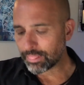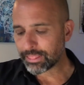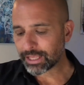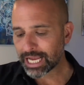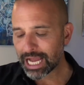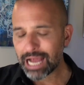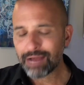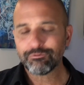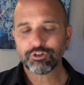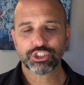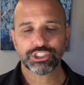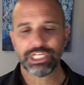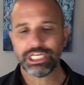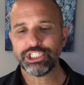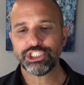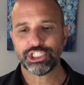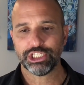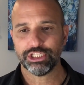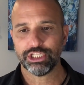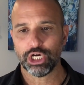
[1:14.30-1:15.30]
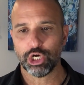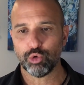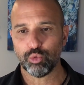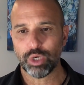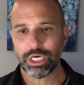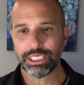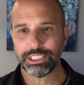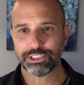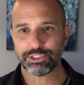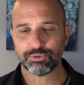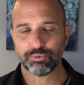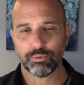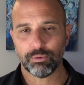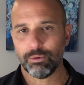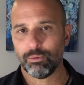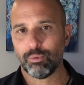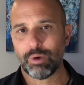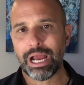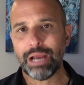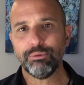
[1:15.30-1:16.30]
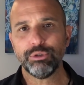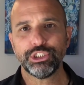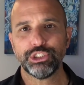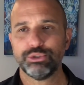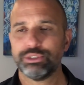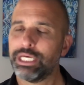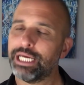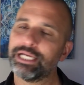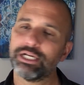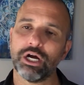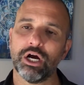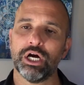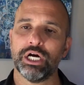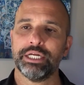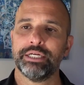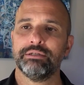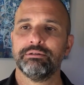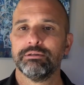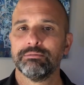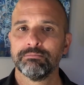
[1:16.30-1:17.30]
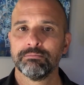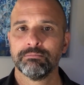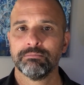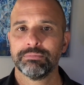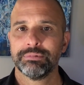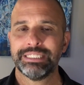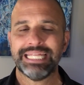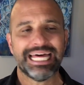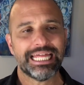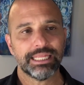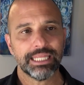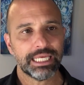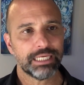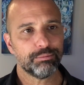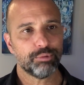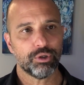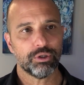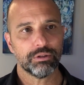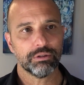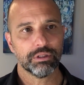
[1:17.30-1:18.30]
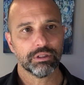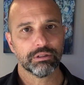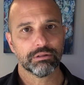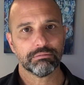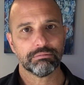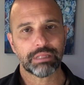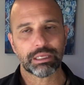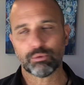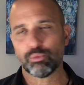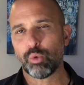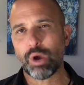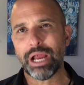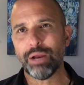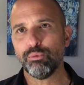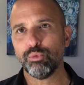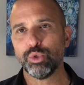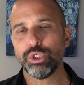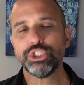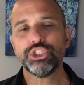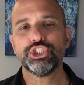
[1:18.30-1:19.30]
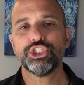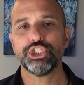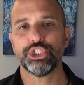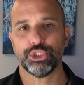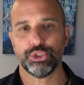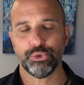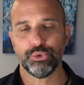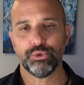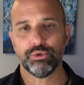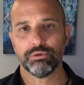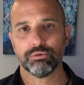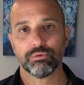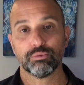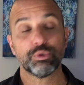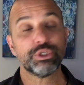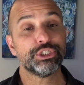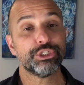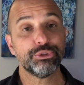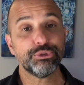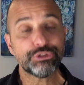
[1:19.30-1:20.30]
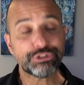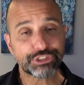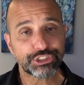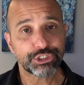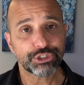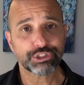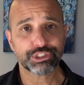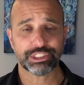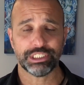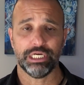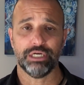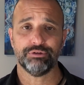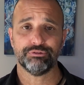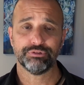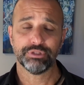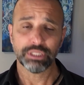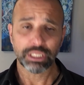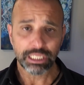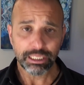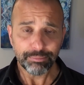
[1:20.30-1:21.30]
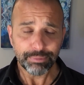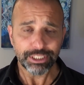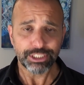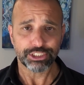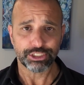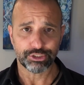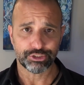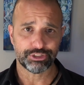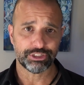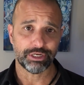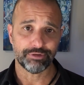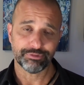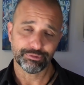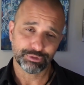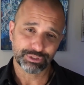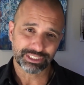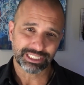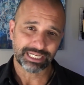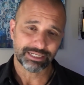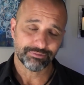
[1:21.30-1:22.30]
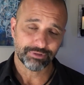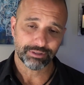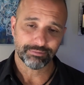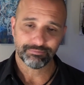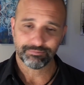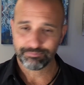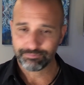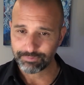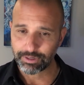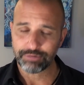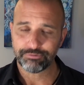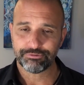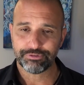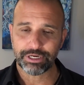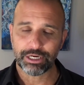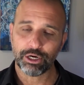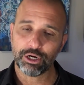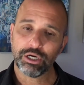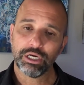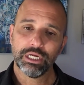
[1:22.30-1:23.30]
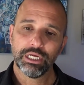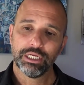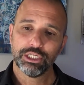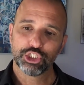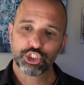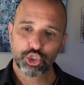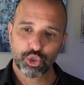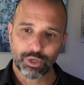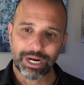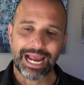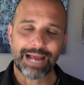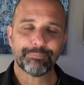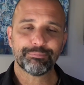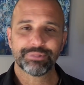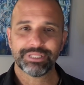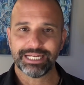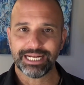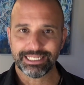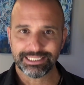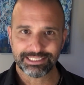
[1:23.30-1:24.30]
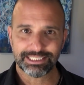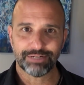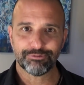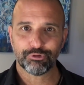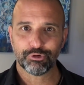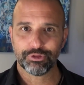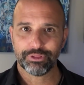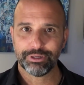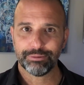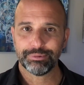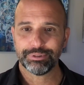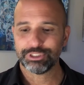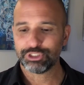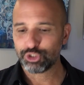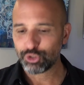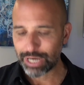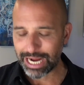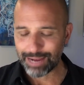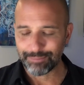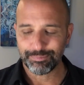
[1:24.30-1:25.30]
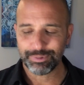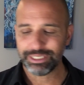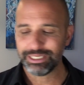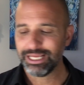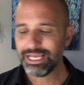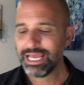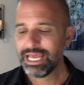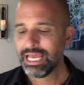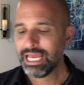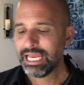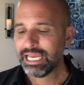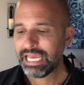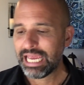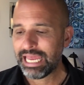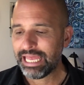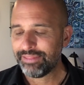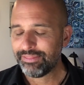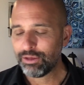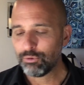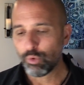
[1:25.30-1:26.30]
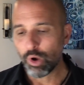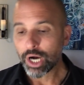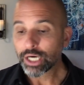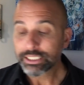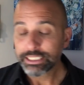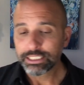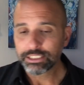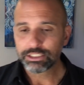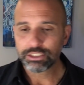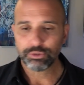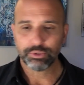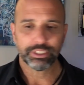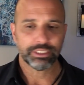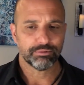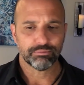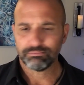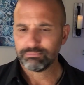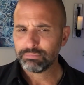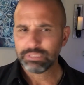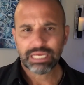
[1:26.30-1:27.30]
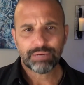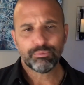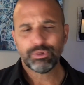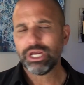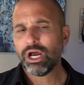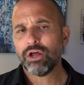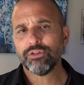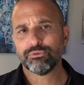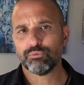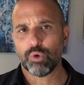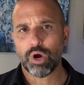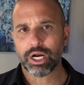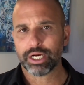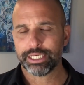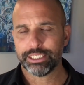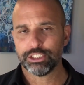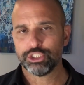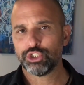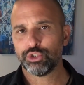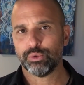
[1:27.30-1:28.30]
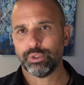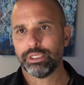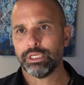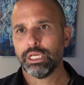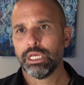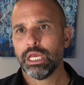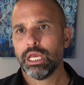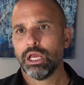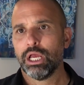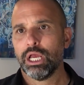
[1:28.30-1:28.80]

the conversation, though, was well, why would you take on that label? Like, why would you reduce yourself, limit yourself? It was kind of an unfair trap that I set for them, entrapment, and they walked into it, and we all walk into it.